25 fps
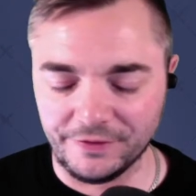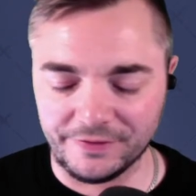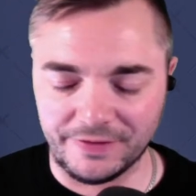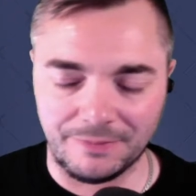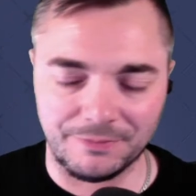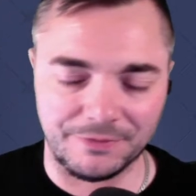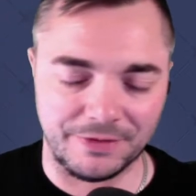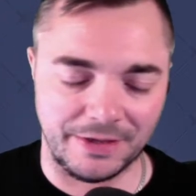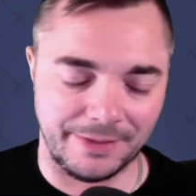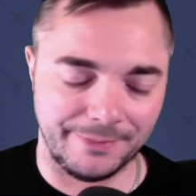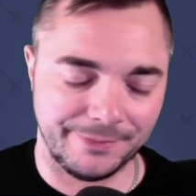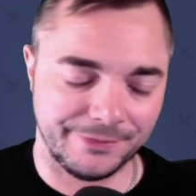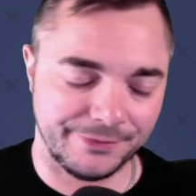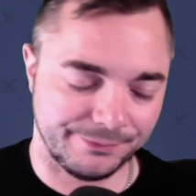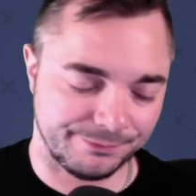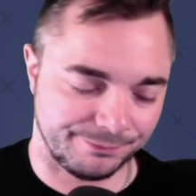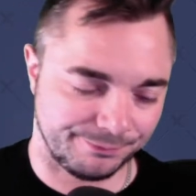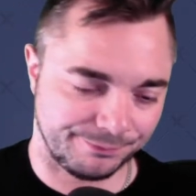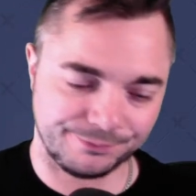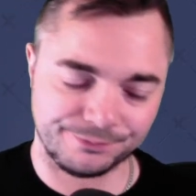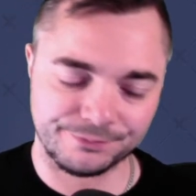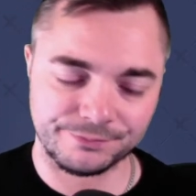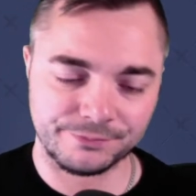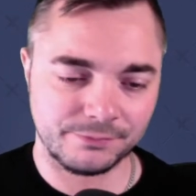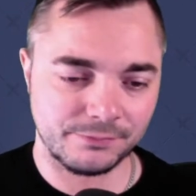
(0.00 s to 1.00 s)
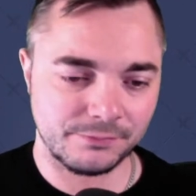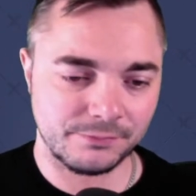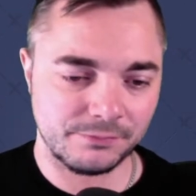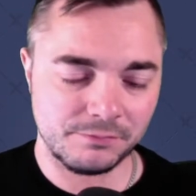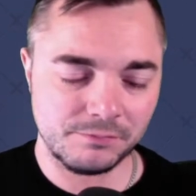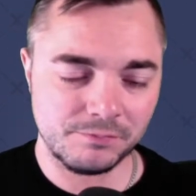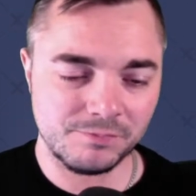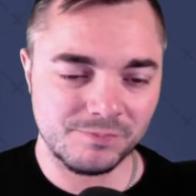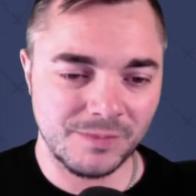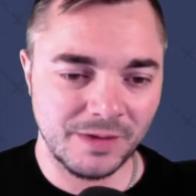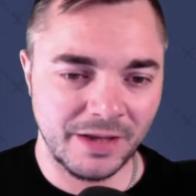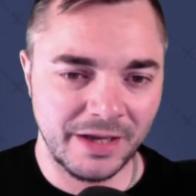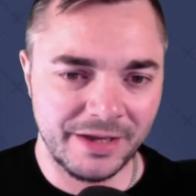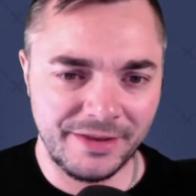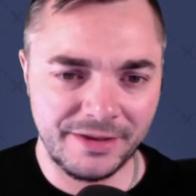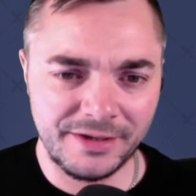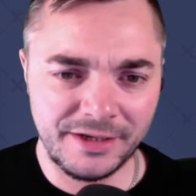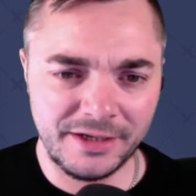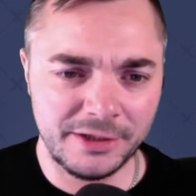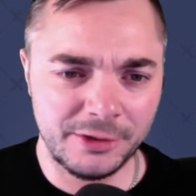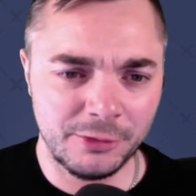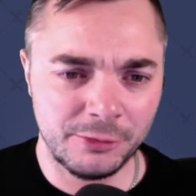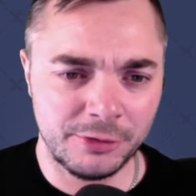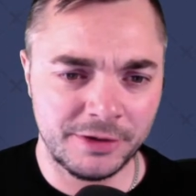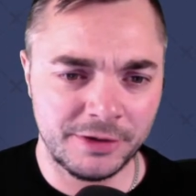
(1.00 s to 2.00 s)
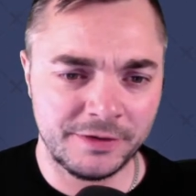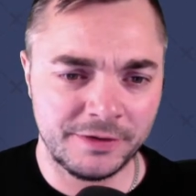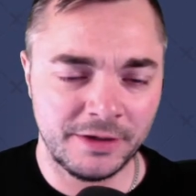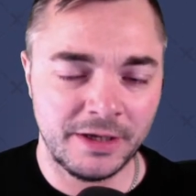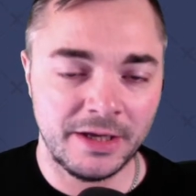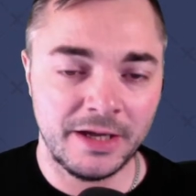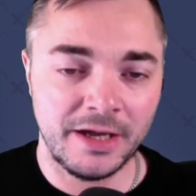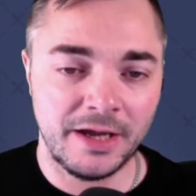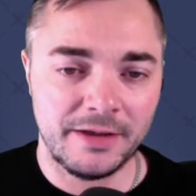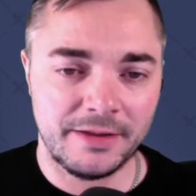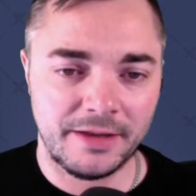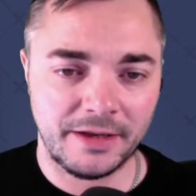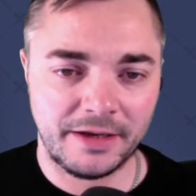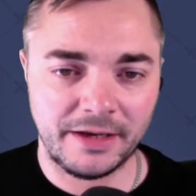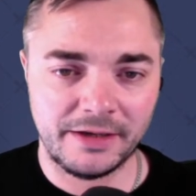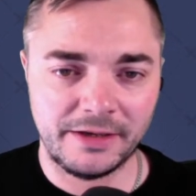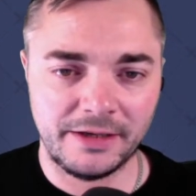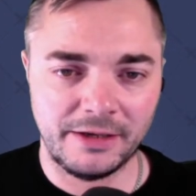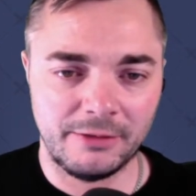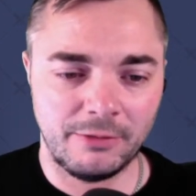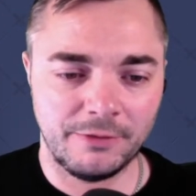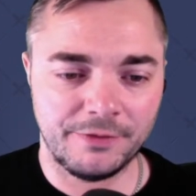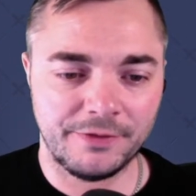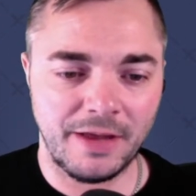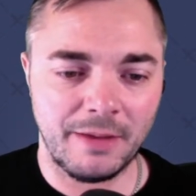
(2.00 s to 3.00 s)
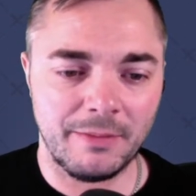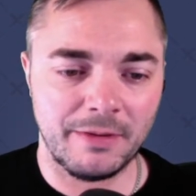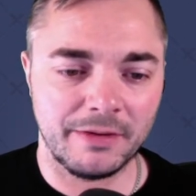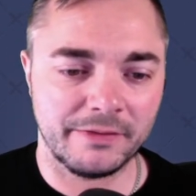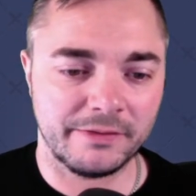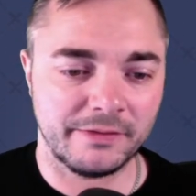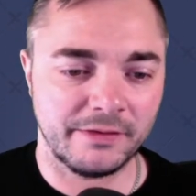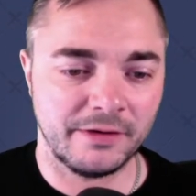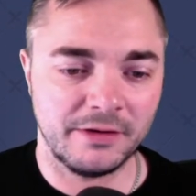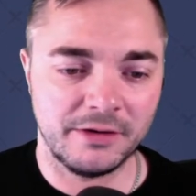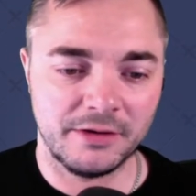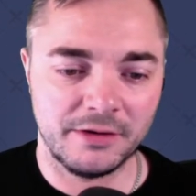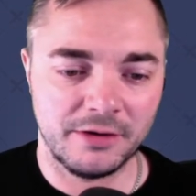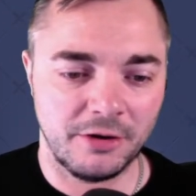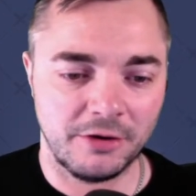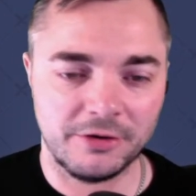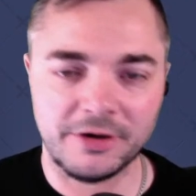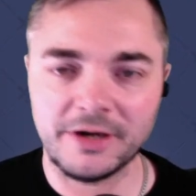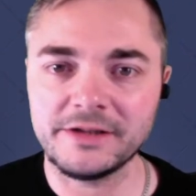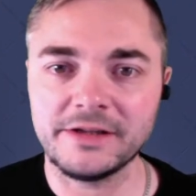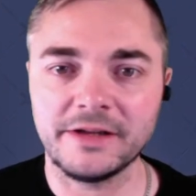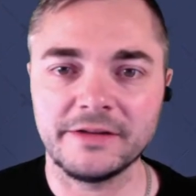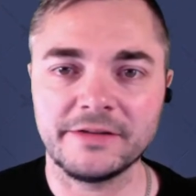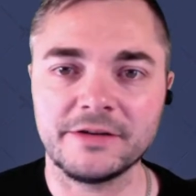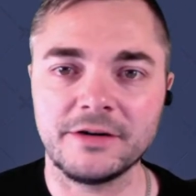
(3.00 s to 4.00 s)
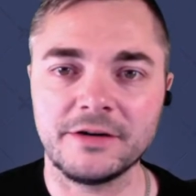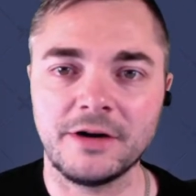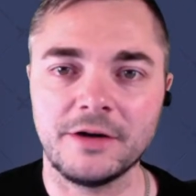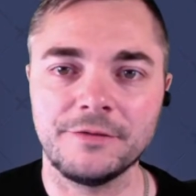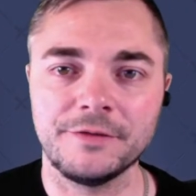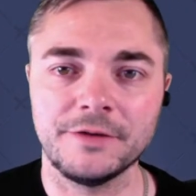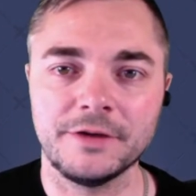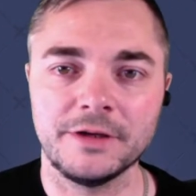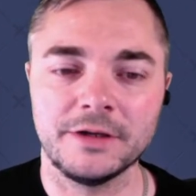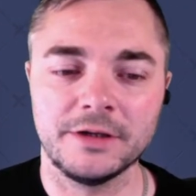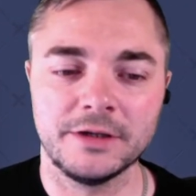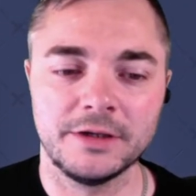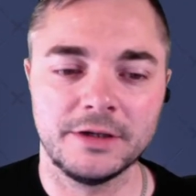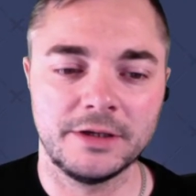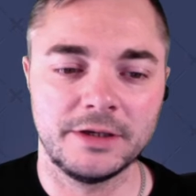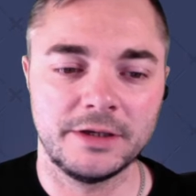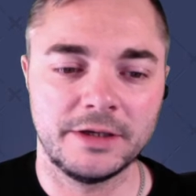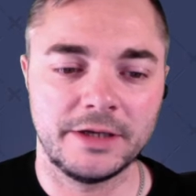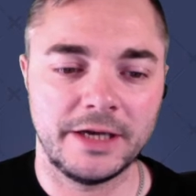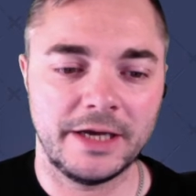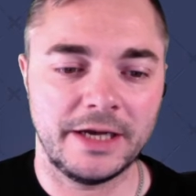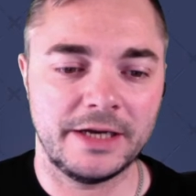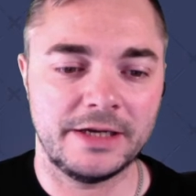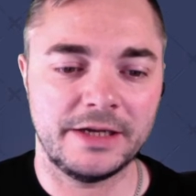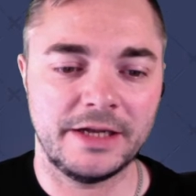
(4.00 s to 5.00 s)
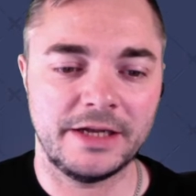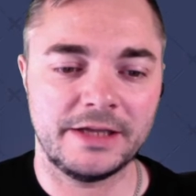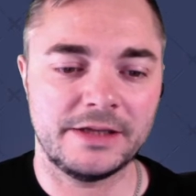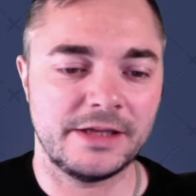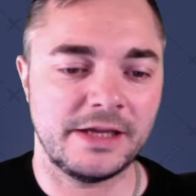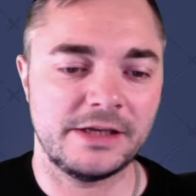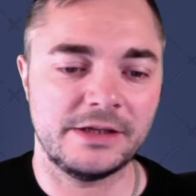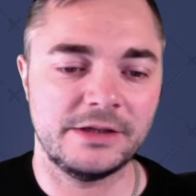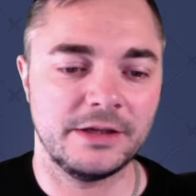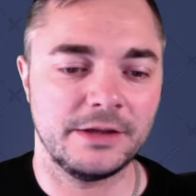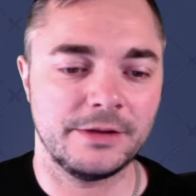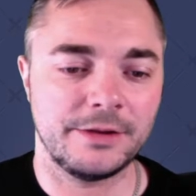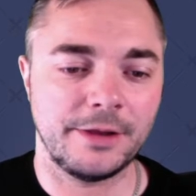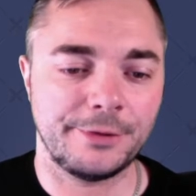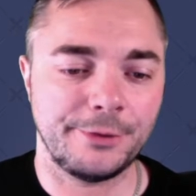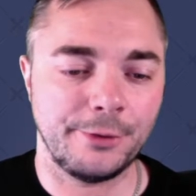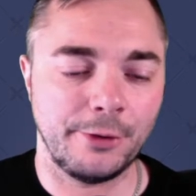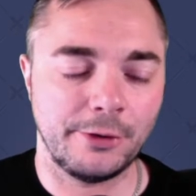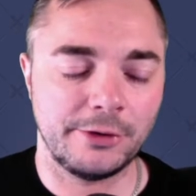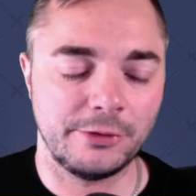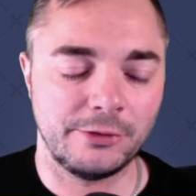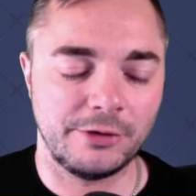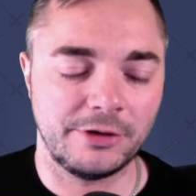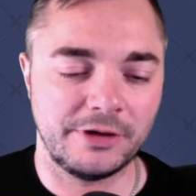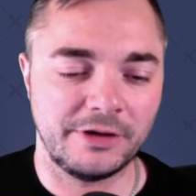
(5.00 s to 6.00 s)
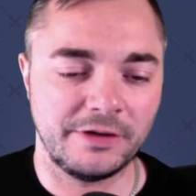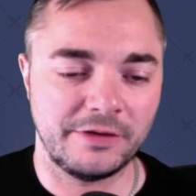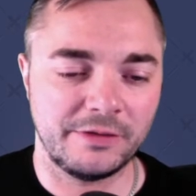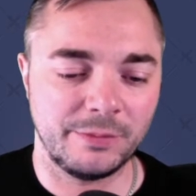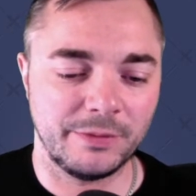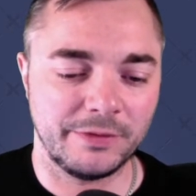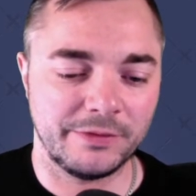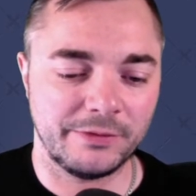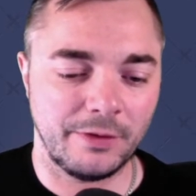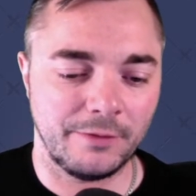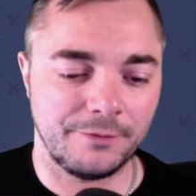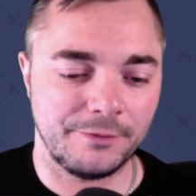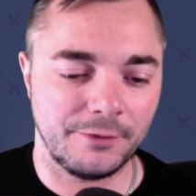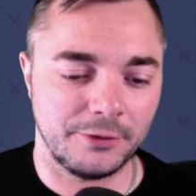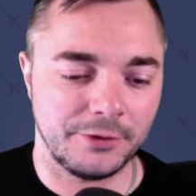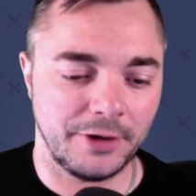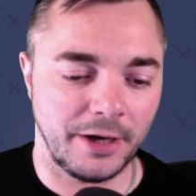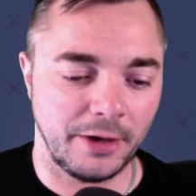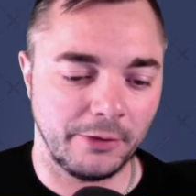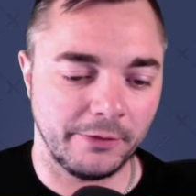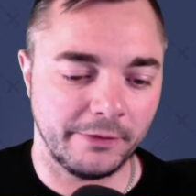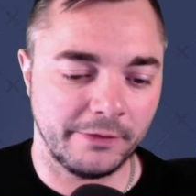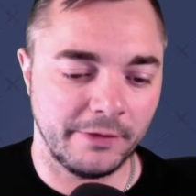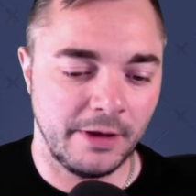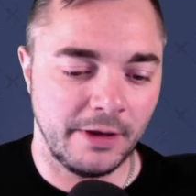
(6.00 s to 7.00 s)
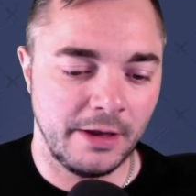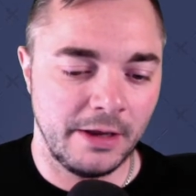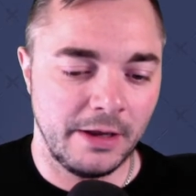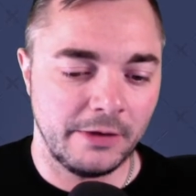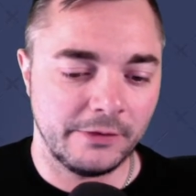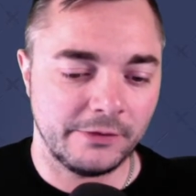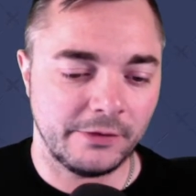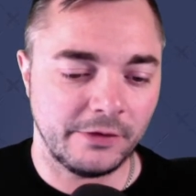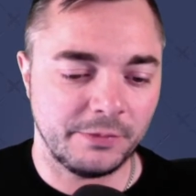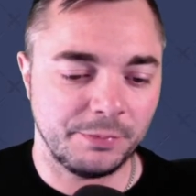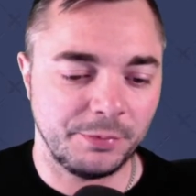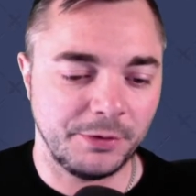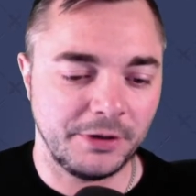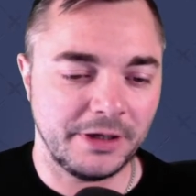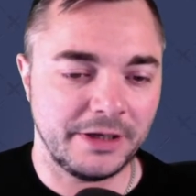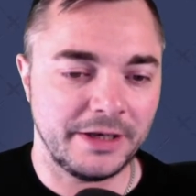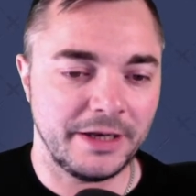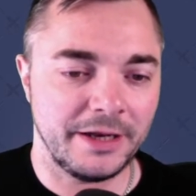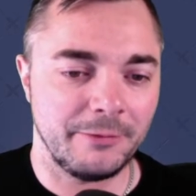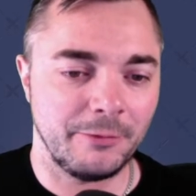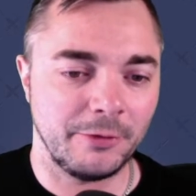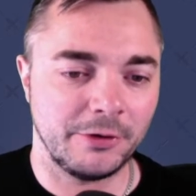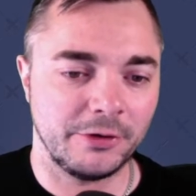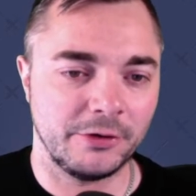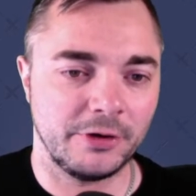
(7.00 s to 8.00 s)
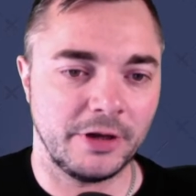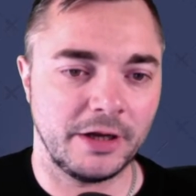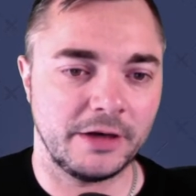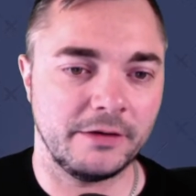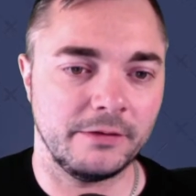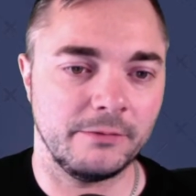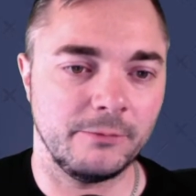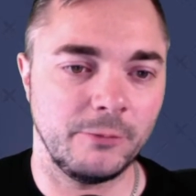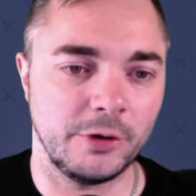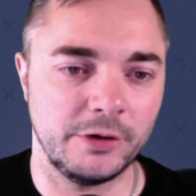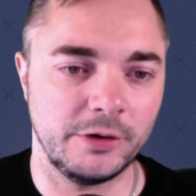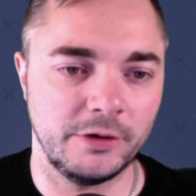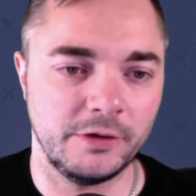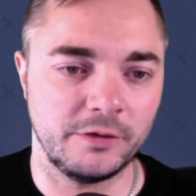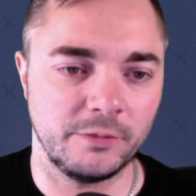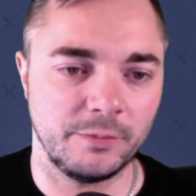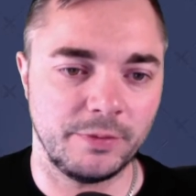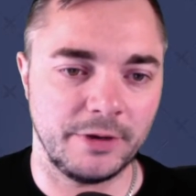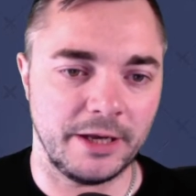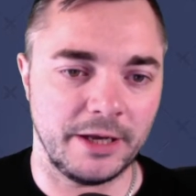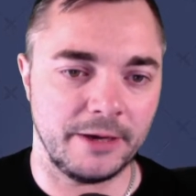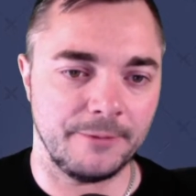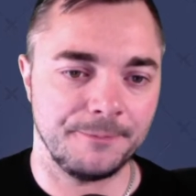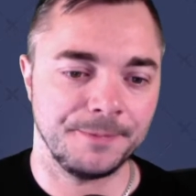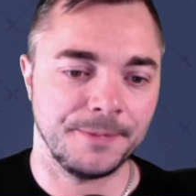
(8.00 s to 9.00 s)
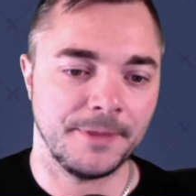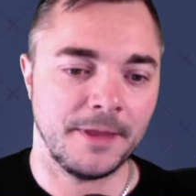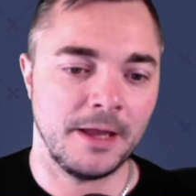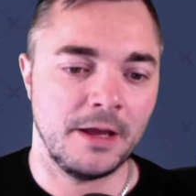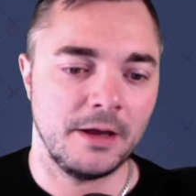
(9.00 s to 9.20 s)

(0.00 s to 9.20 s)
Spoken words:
sometimes. And I need a unit that can deal with summons. Alright, there's Scruffy. And then the third unit needs to be Sir Florianus. So it's pretty clear what you need to play.